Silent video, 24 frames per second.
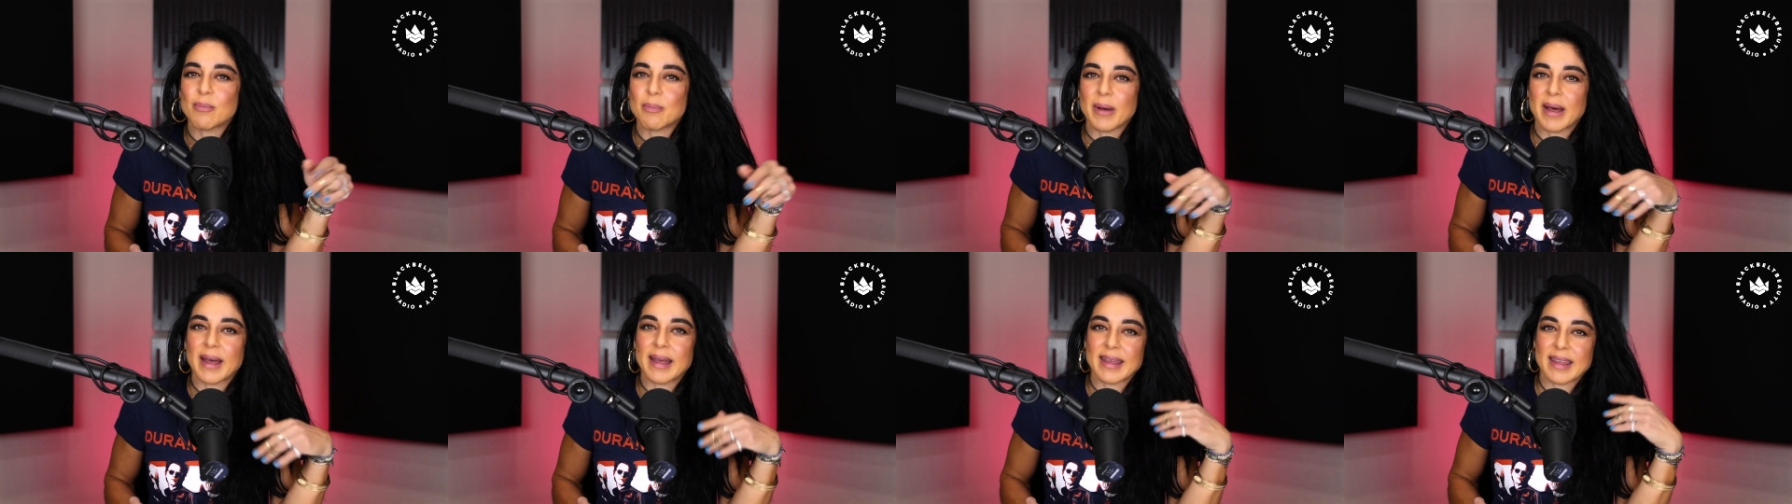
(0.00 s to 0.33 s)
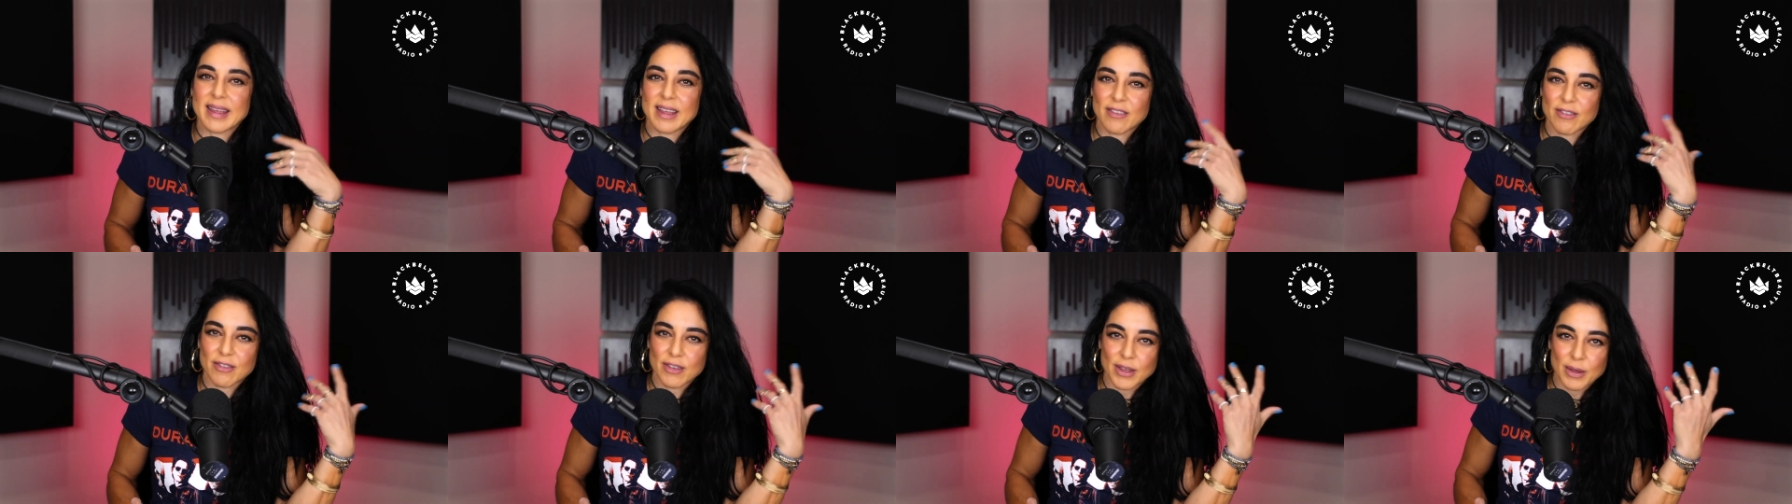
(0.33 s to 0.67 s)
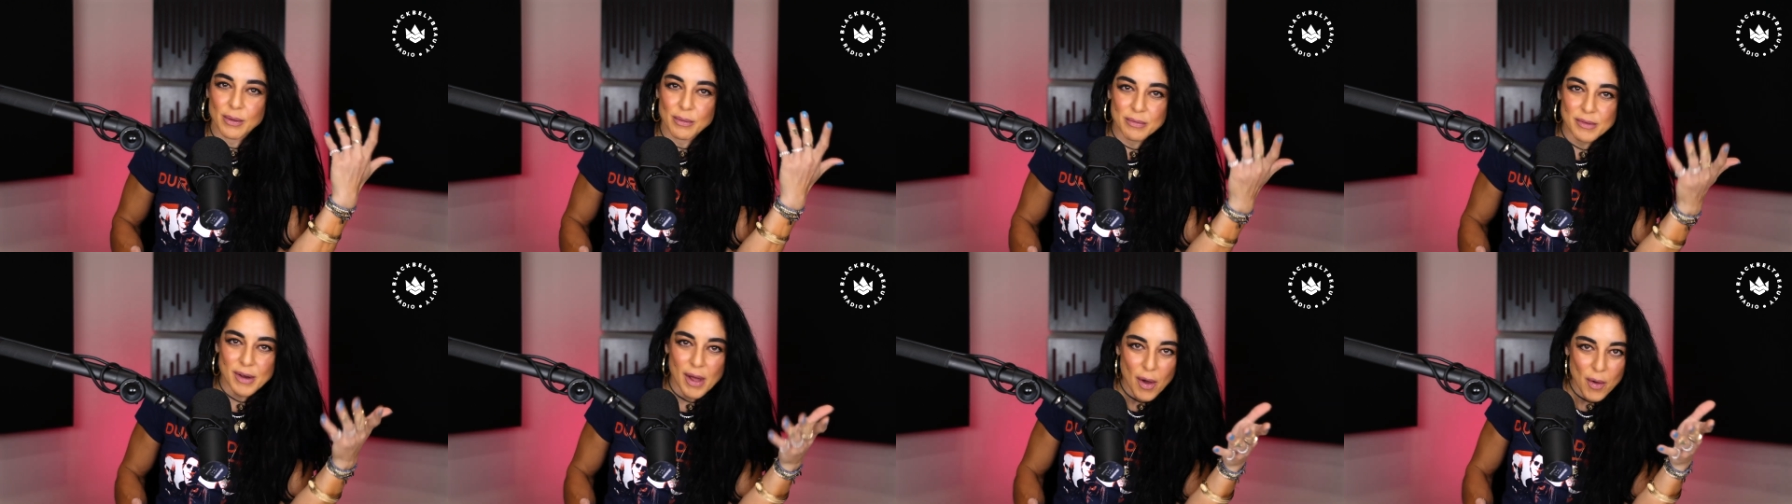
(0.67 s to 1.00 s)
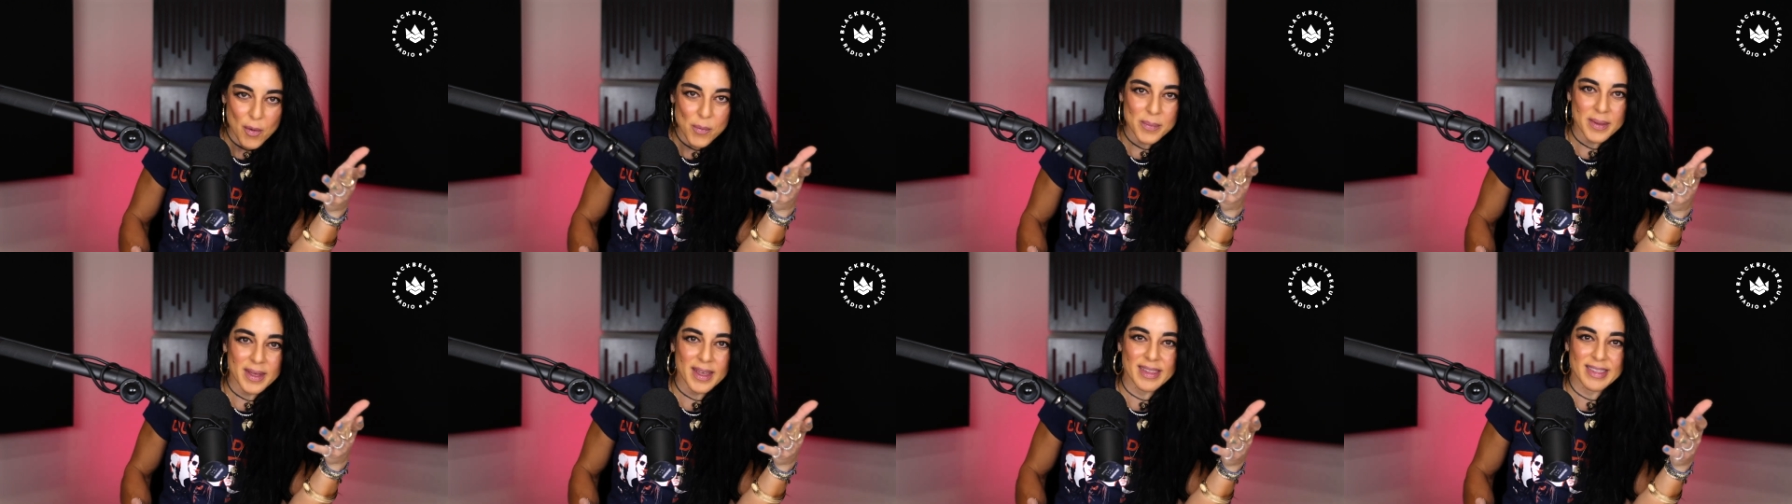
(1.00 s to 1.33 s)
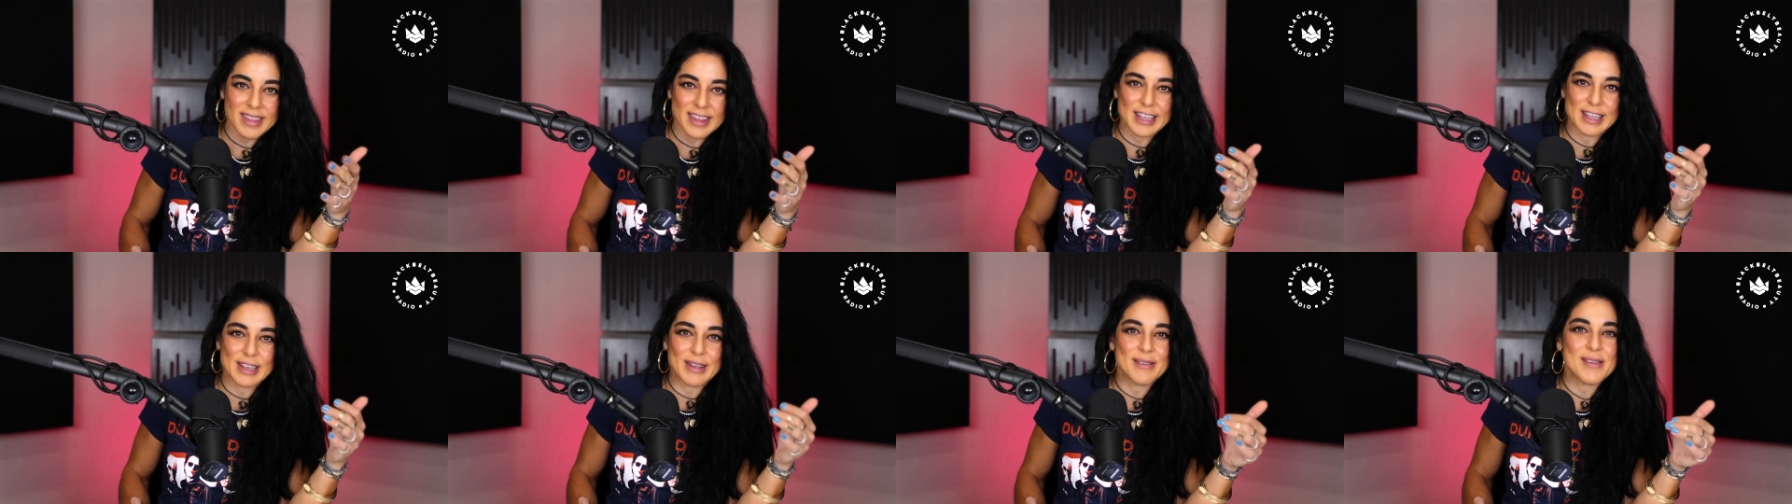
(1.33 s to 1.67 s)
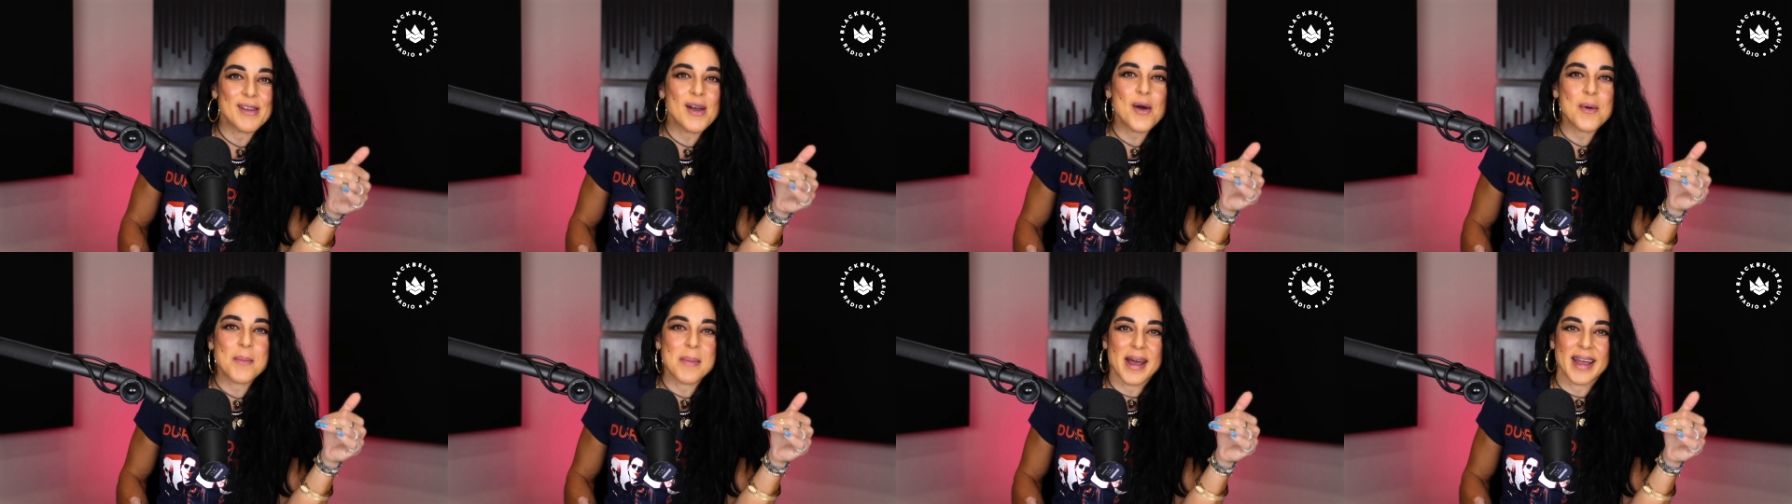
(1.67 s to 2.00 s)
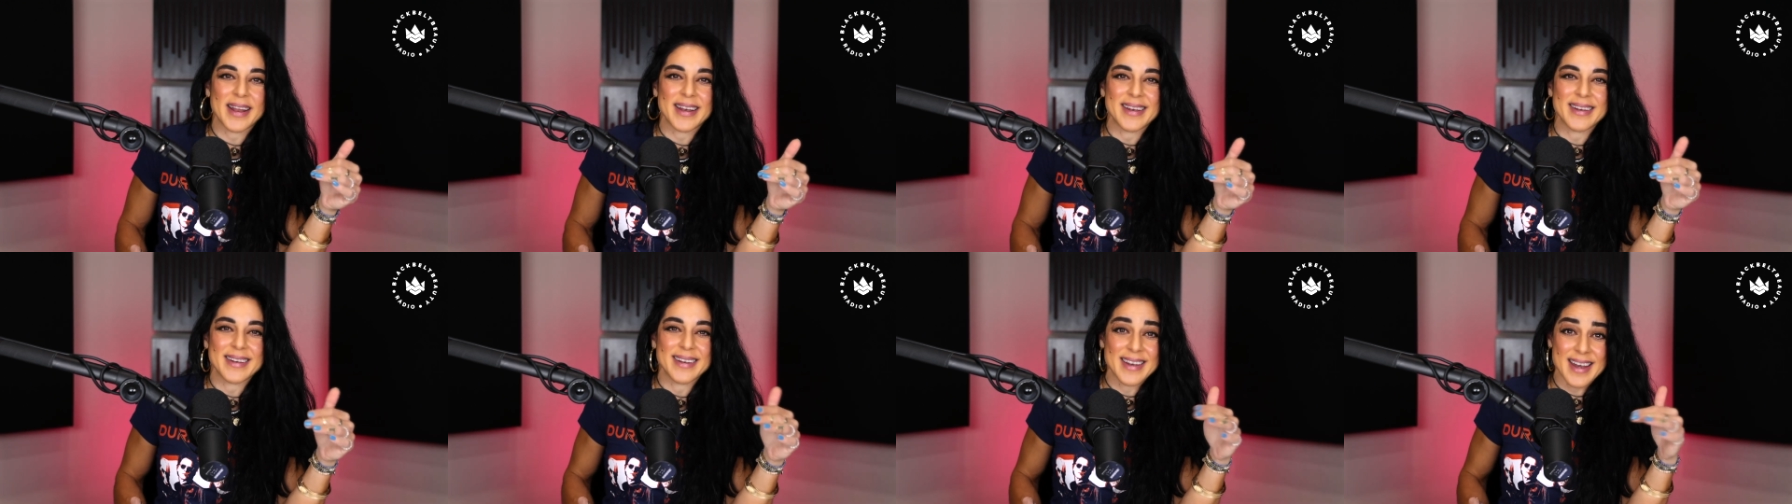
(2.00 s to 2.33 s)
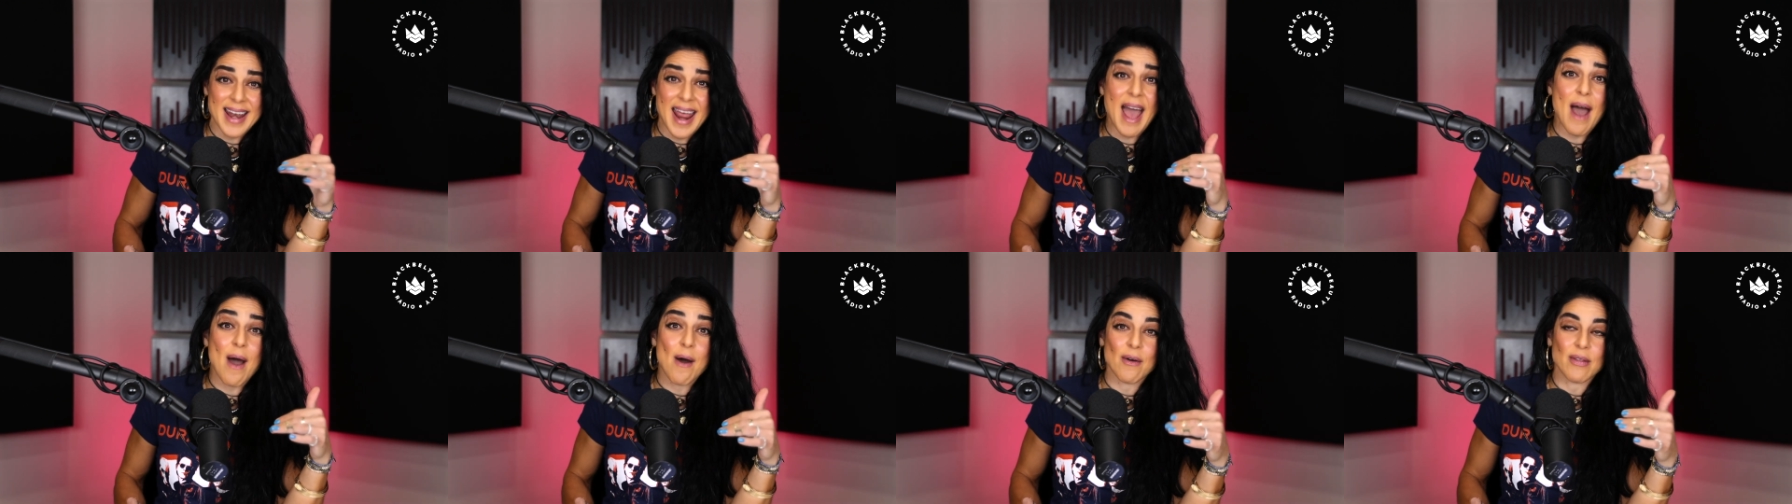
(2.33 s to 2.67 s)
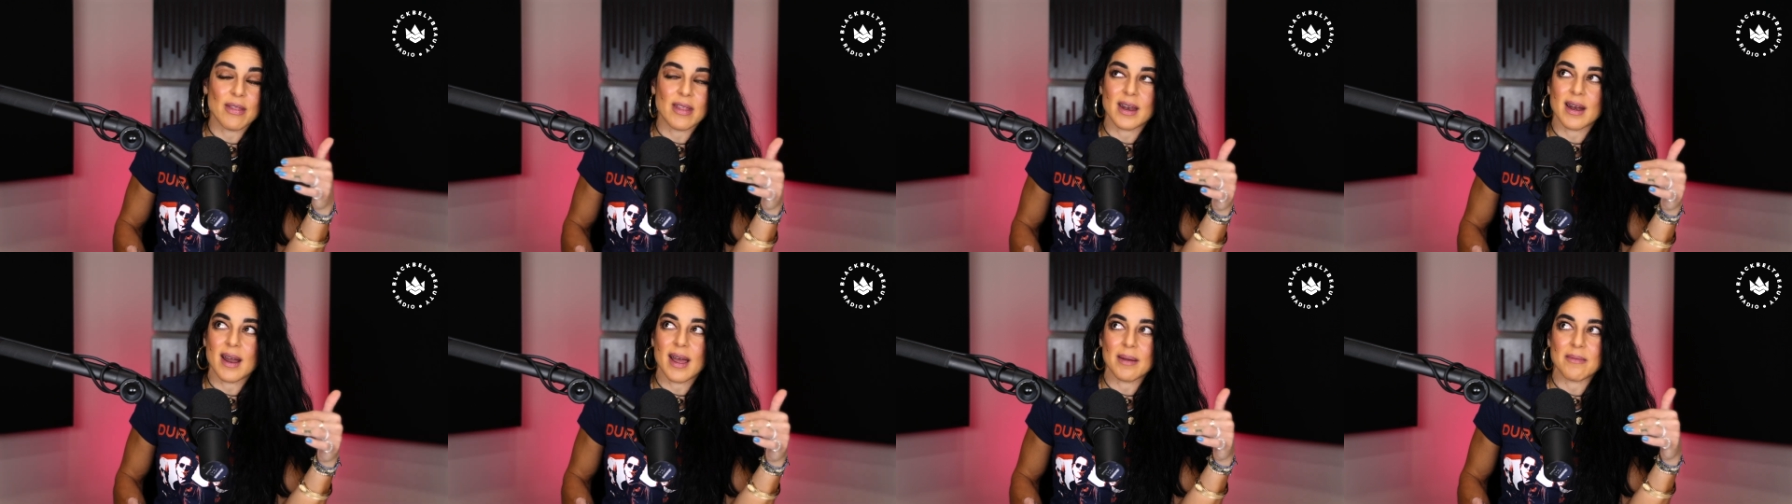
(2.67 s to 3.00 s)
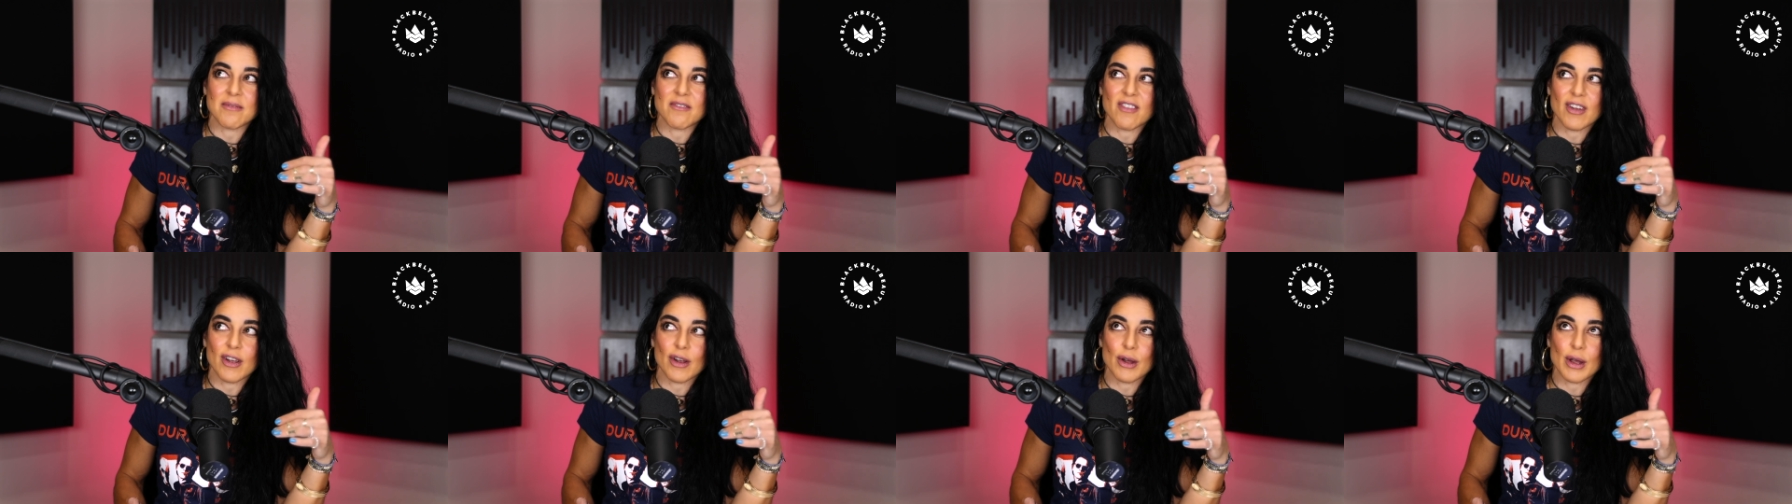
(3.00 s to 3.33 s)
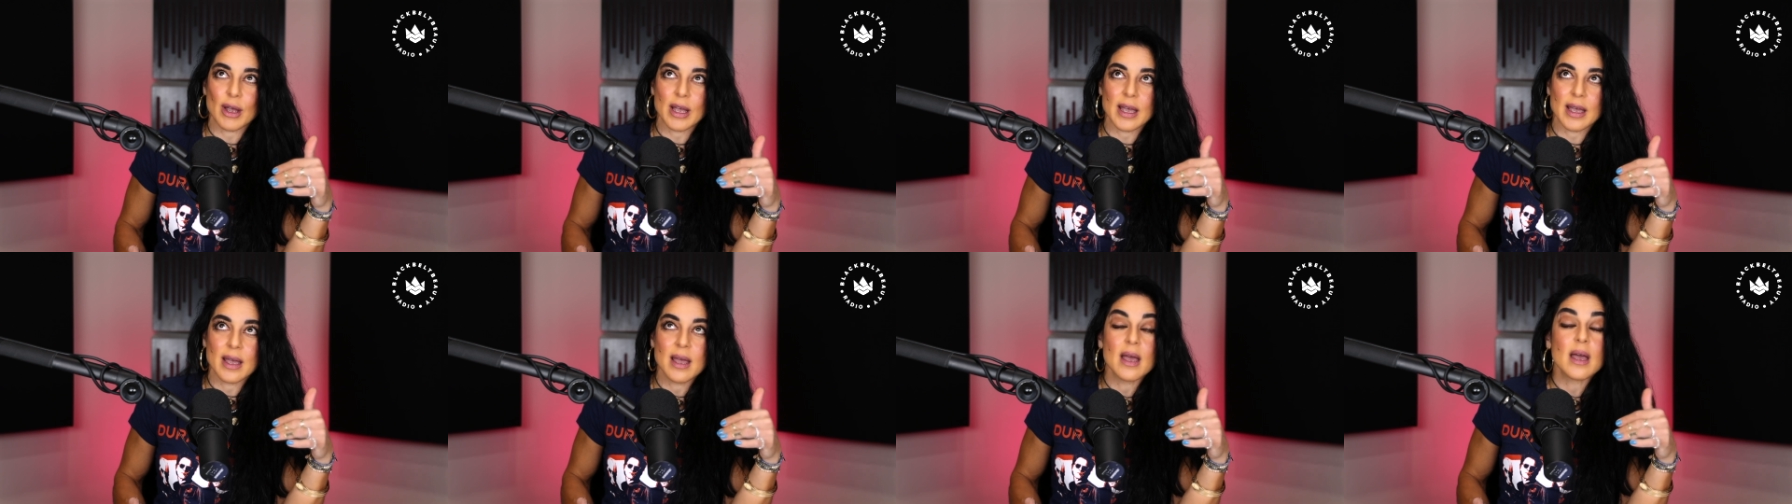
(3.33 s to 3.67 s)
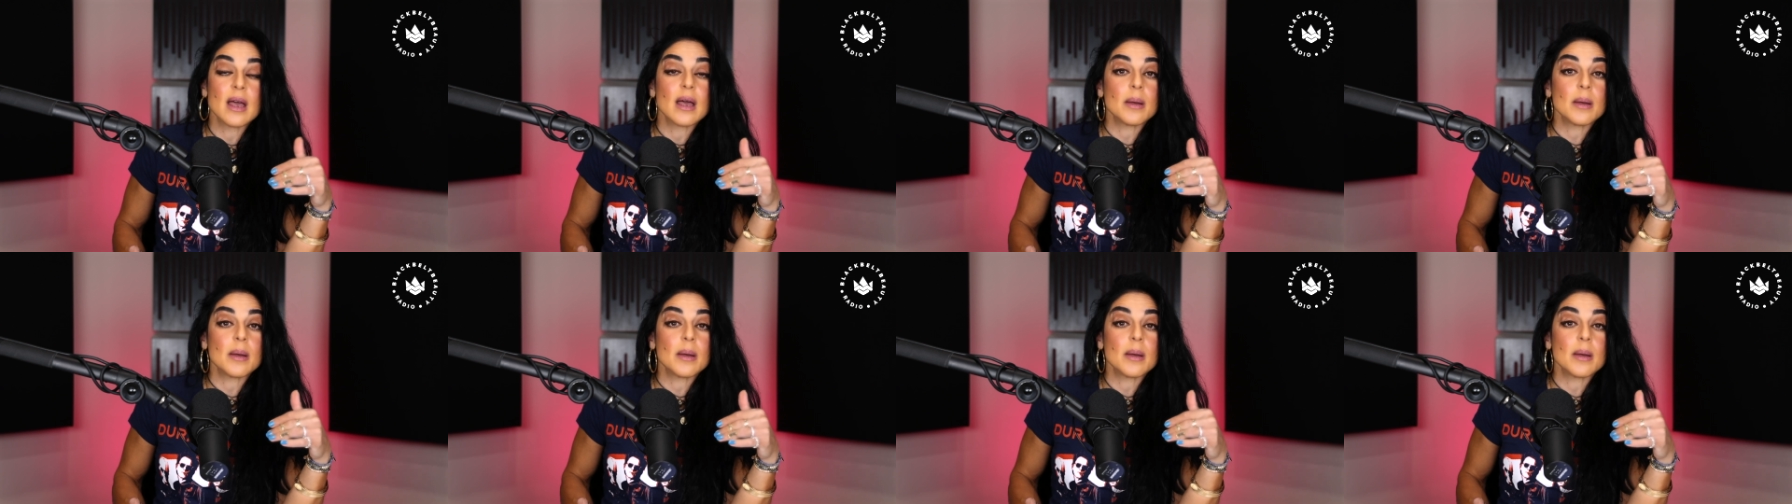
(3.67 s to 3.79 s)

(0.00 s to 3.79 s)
but if you know me, then you know by now that I'm very